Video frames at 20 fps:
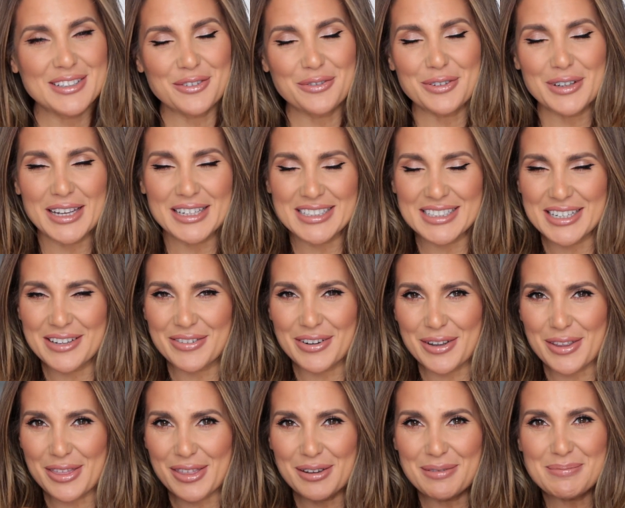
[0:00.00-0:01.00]
don't forget to give it
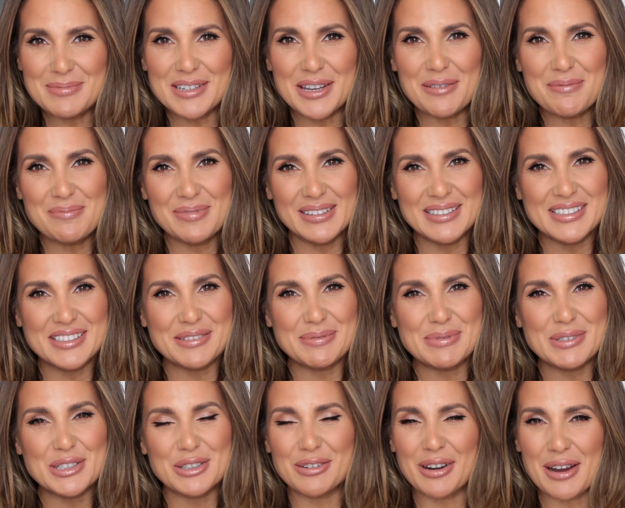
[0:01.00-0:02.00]
a thumbs up and
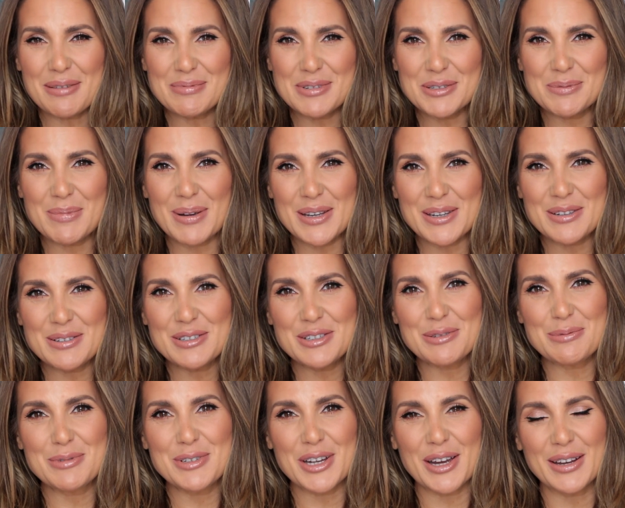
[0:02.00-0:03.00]
subscribe to my
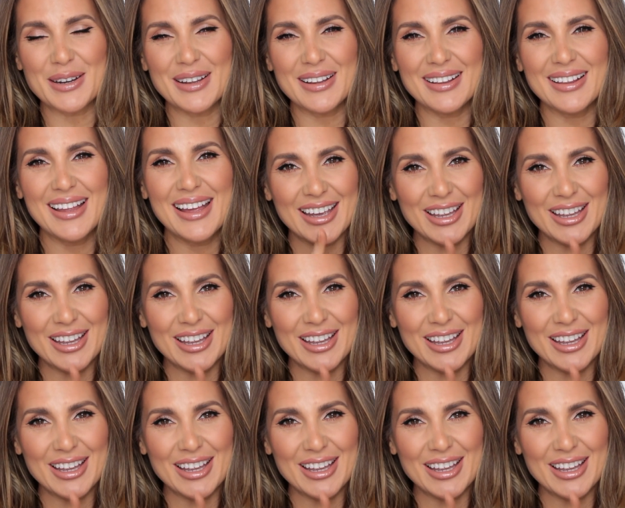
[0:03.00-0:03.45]
YouTube channel,